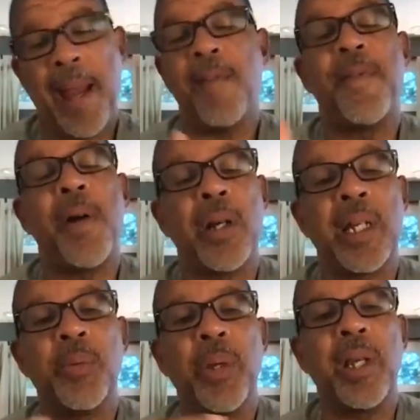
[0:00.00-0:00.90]
How
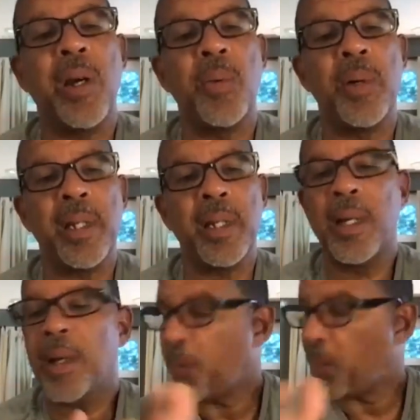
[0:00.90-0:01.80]
far can we go with it
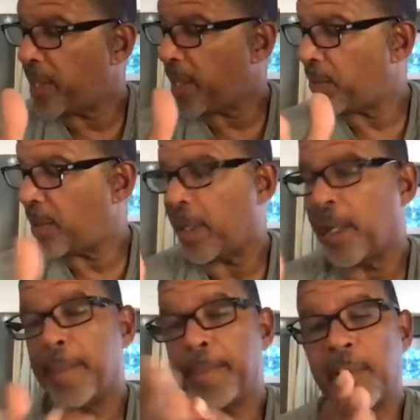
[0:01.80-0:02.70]
without
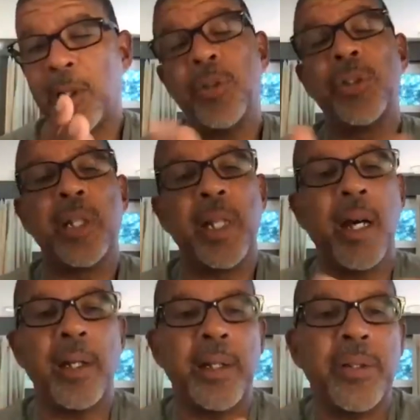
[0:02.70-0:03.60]
losing
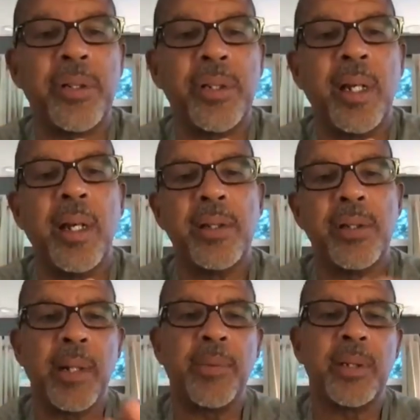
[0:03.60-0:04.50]
the audience.
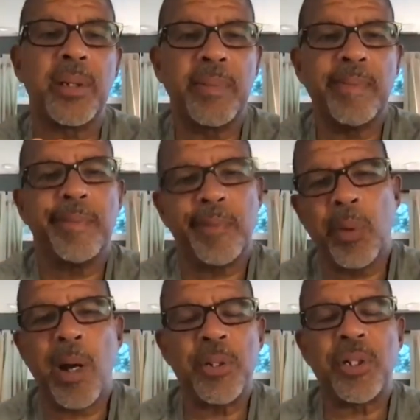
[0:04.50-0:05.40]
So there was,
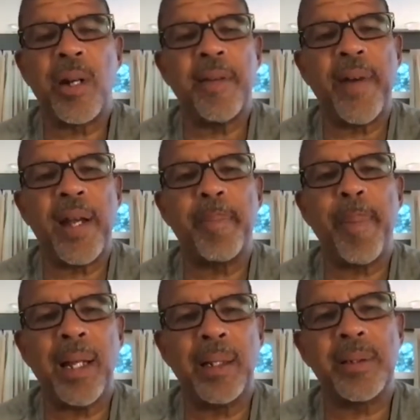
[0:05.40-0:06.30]
we were always trying to find a
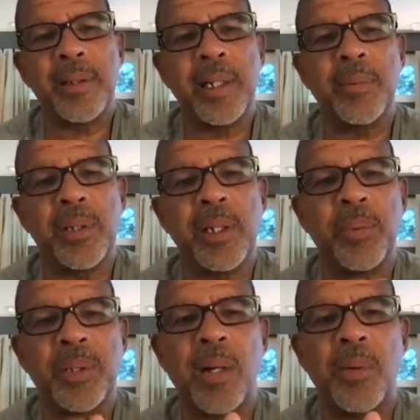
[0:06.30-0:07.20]
balance, and
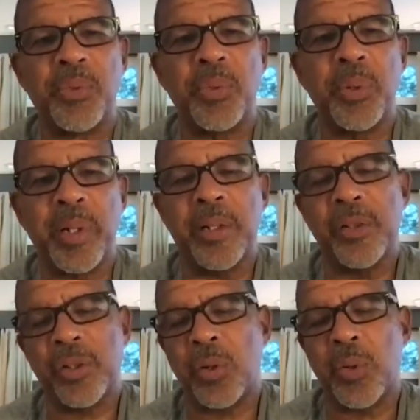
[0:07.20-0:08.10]
it was always
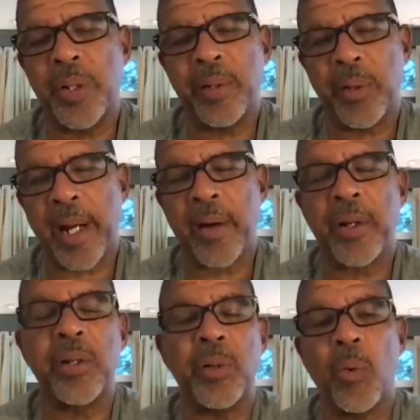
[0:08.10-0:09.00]
rooted in story or
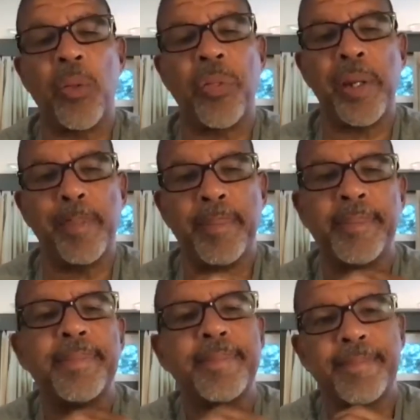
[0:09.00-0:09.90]
character or theme.